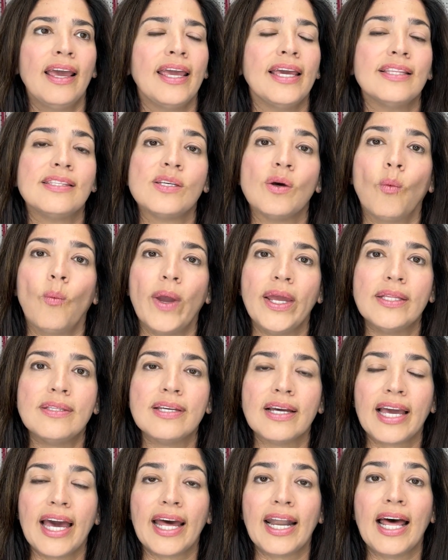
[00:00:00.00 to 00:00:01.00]
It's a way
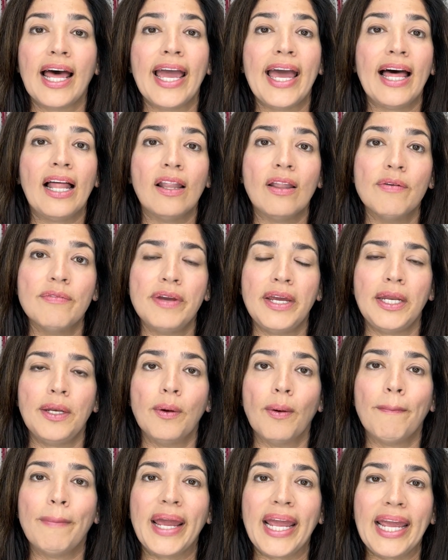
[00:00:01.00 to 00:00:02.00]
to kind of elevate
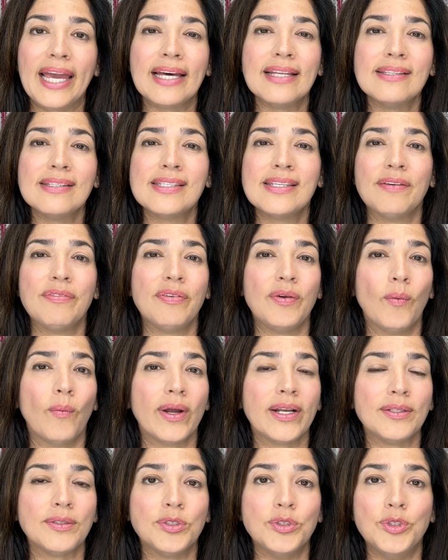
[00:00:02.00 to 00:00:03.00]
your pants if you
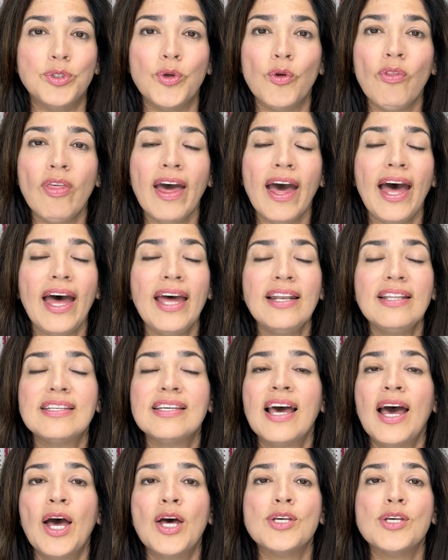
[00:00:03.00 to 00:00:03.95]
wanted to do that.